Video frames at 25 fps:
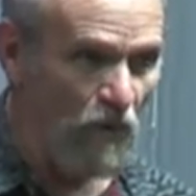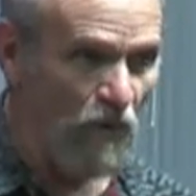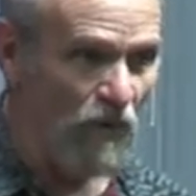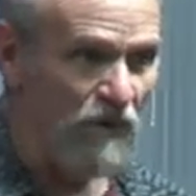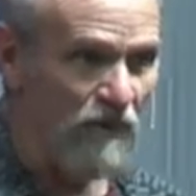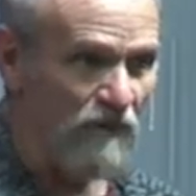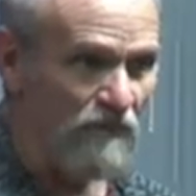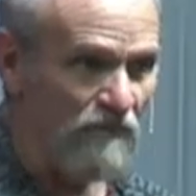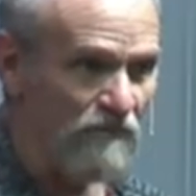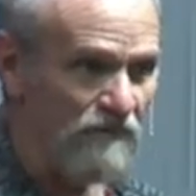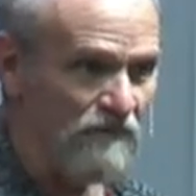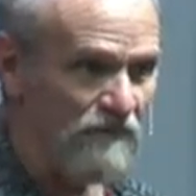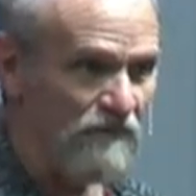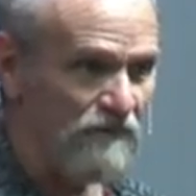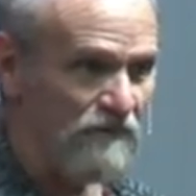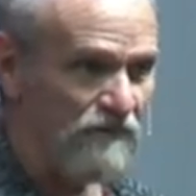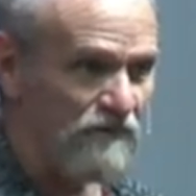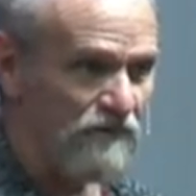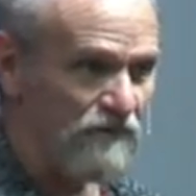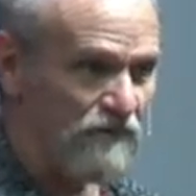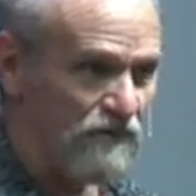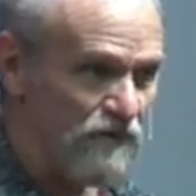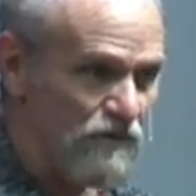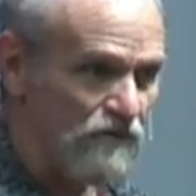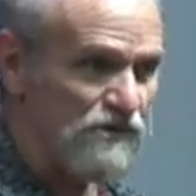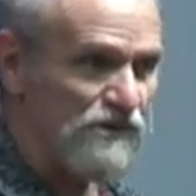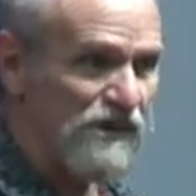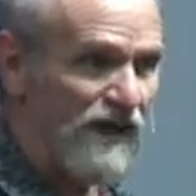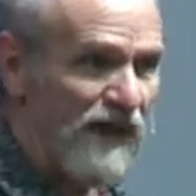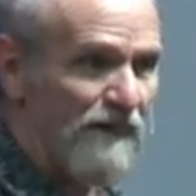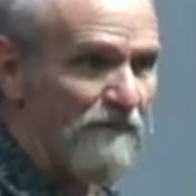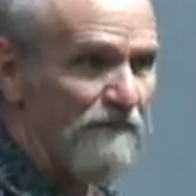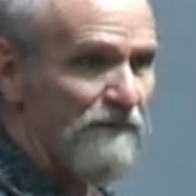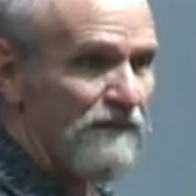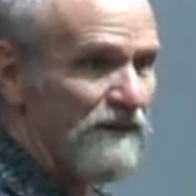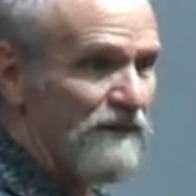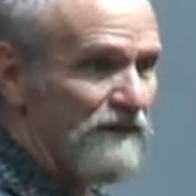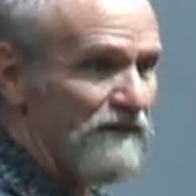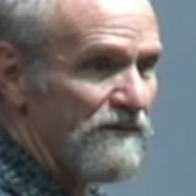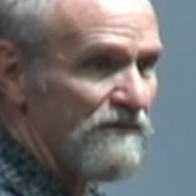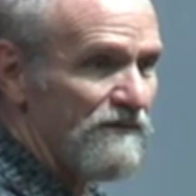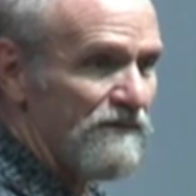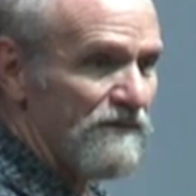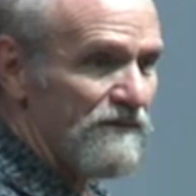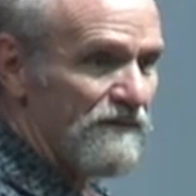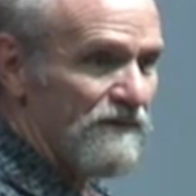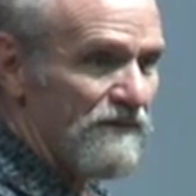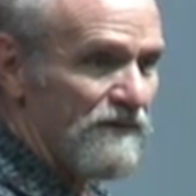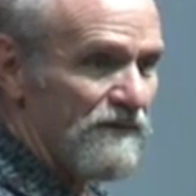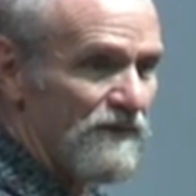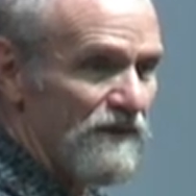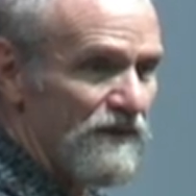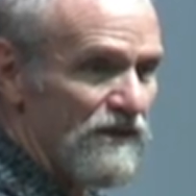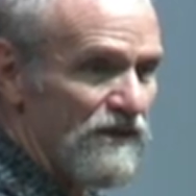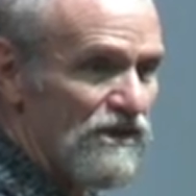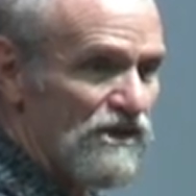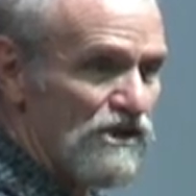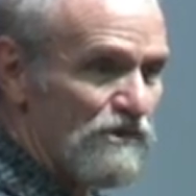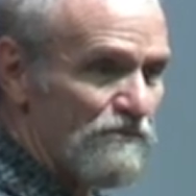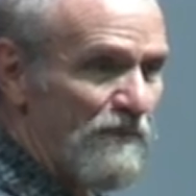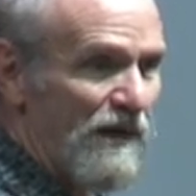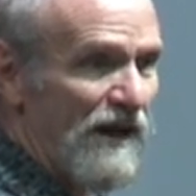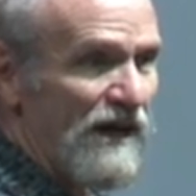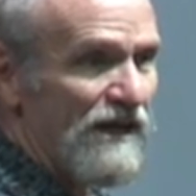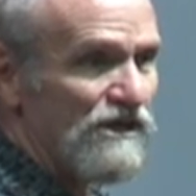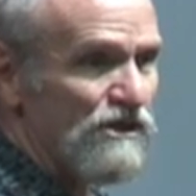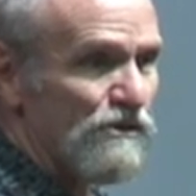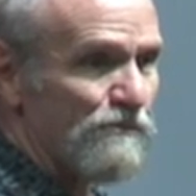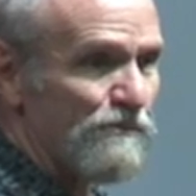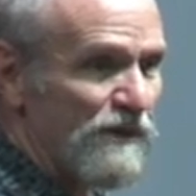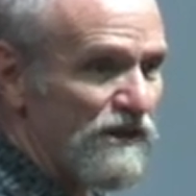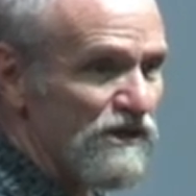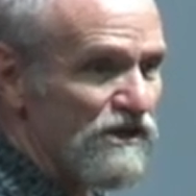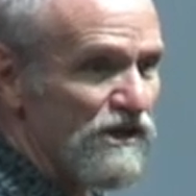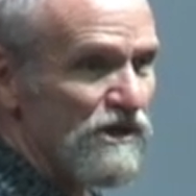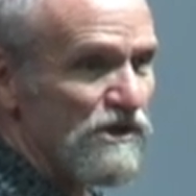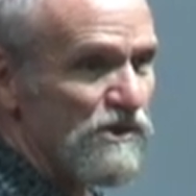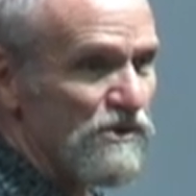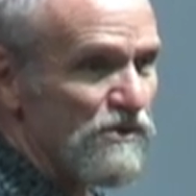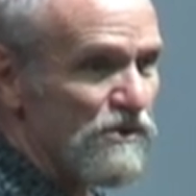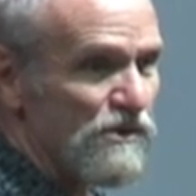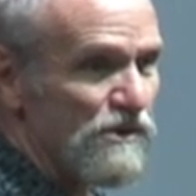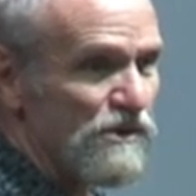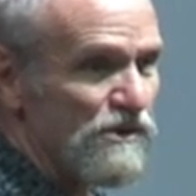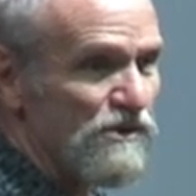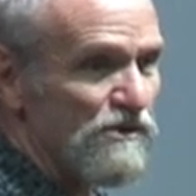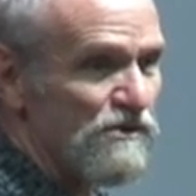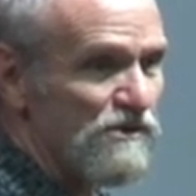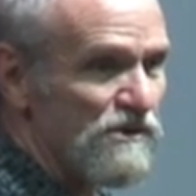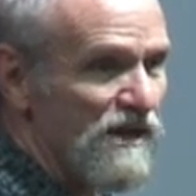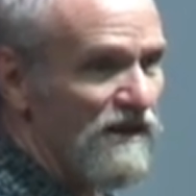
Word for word: end up taking us to hell or